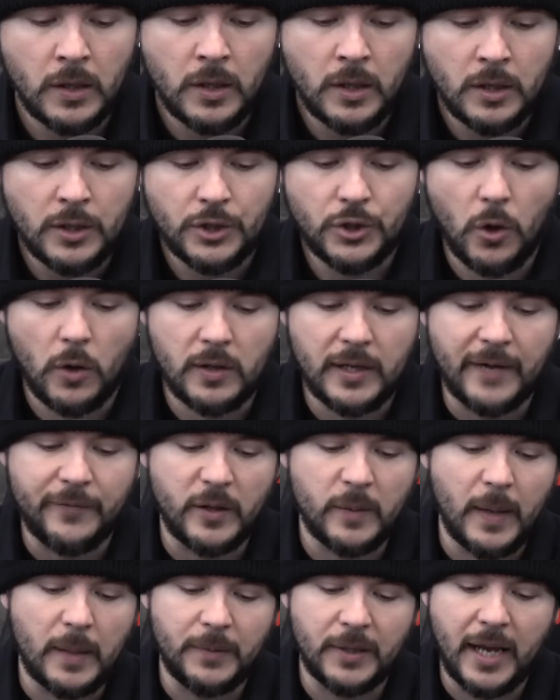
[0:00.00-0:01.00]
Shortly after
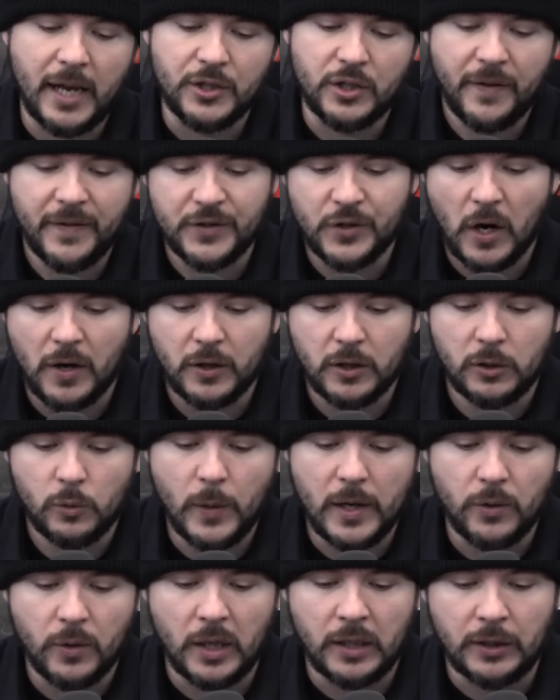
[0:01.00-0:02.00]
the publication of this article,
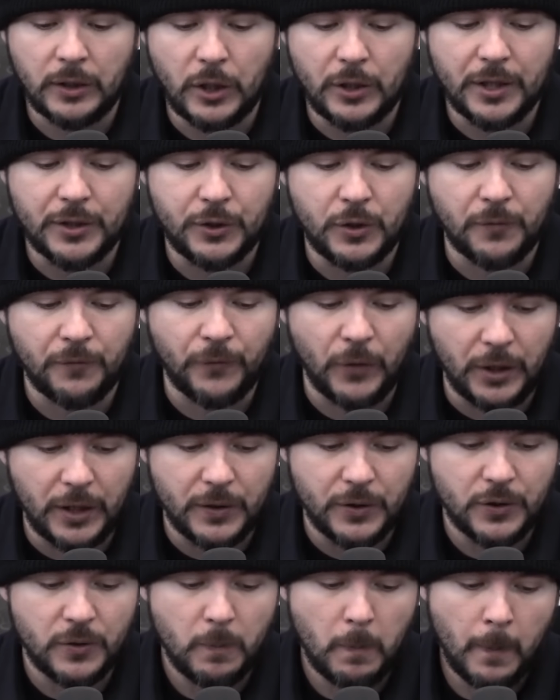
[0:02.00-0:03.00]
we were alerted to
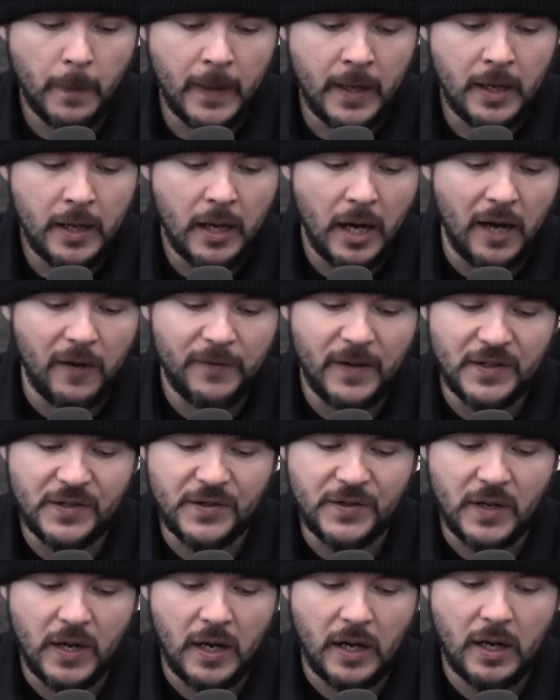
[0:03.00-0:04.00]
footage of
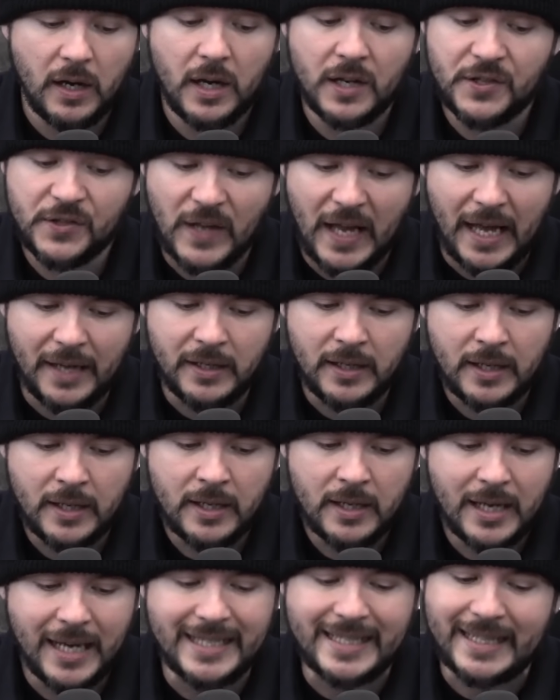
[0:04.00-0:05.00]
uh, Hassan
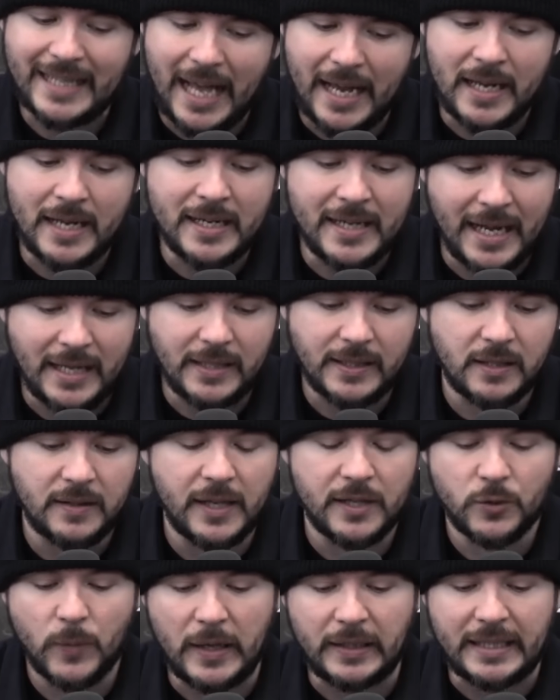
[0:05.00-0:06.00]
Eslaya next to the
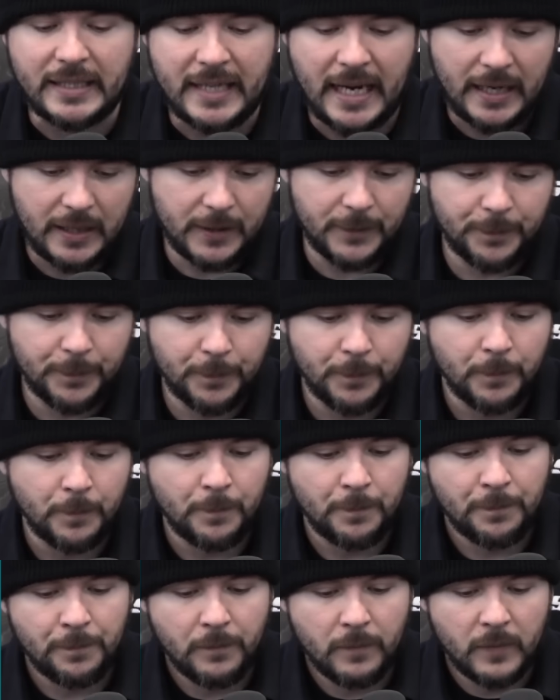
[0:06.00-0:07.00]
Israeli tank.
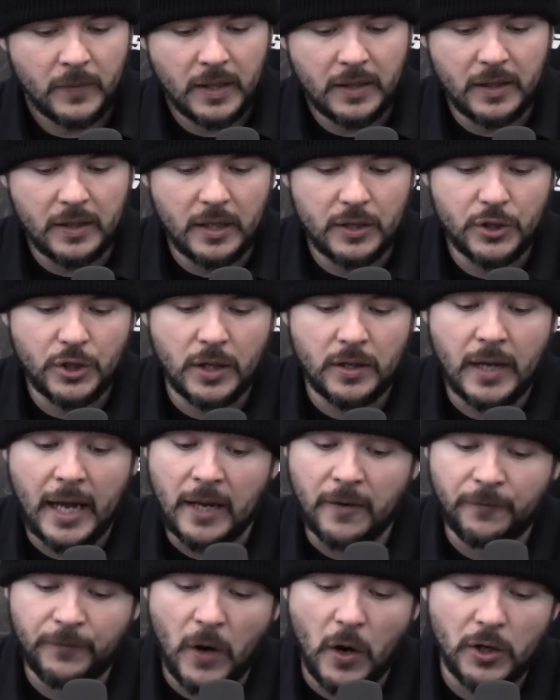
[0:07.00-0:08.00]
In addition,
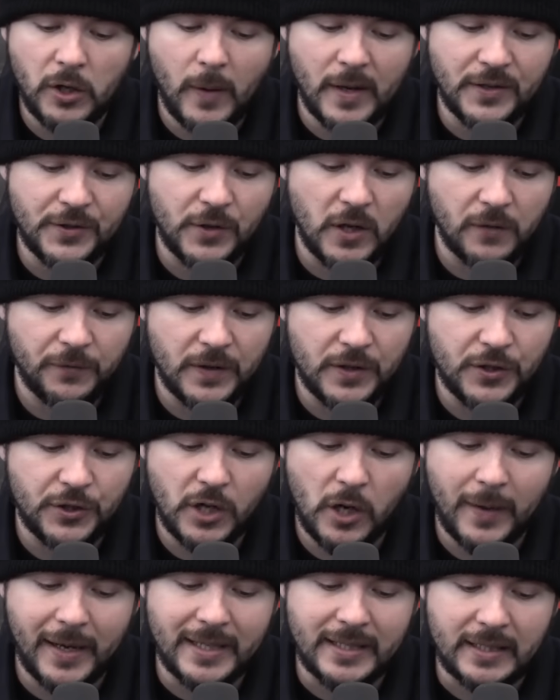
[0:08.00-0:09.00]
a photo has surfaced
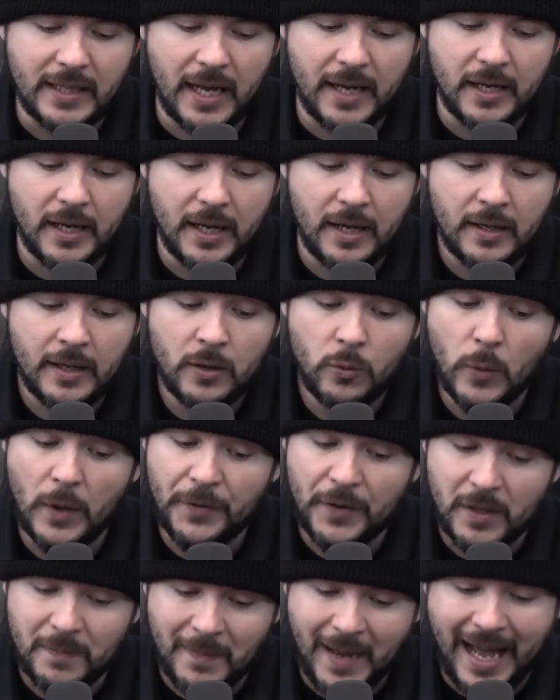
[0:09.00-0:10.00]
showing Eslaya with
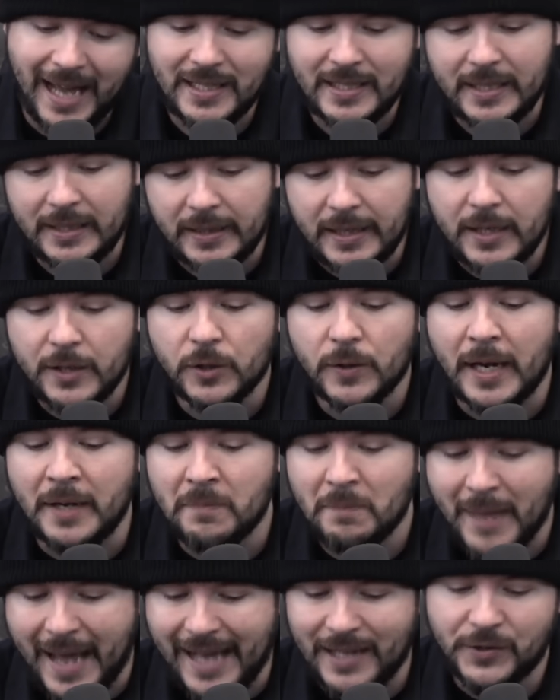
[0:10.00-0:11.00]
Hamas leader
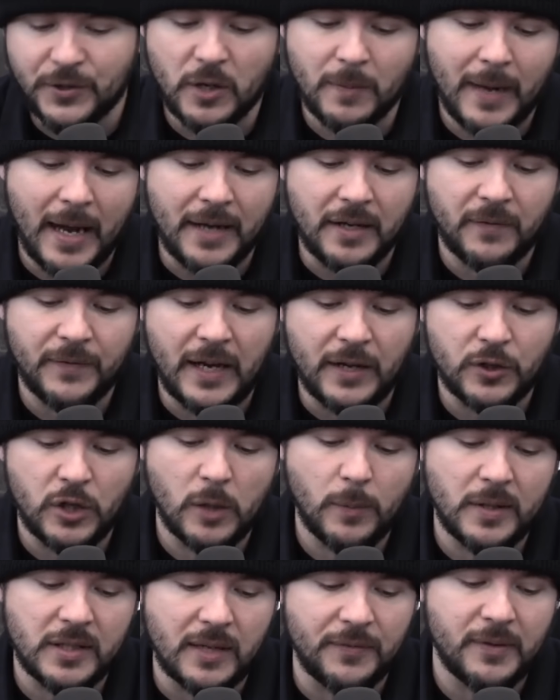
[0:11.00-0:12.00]
and mastermind of the
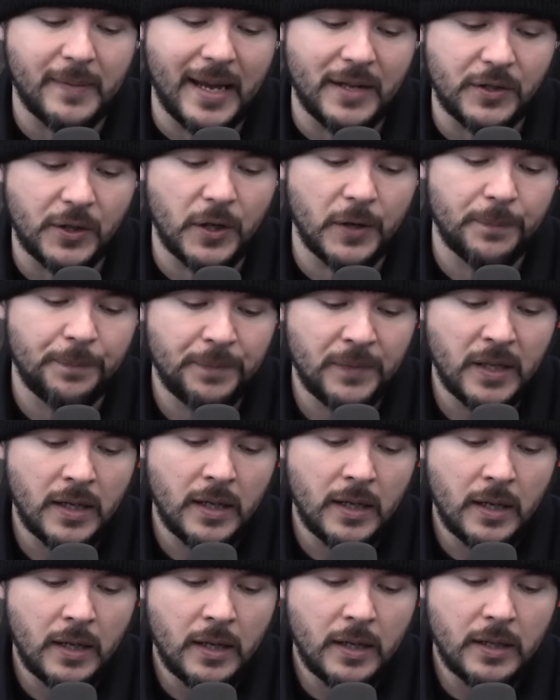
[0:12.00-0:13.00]
October 7th massacre,
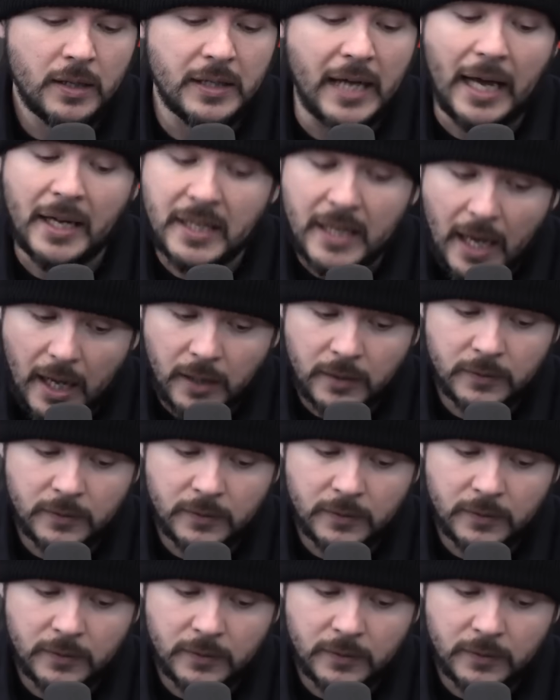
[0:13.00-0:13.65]
Yahya,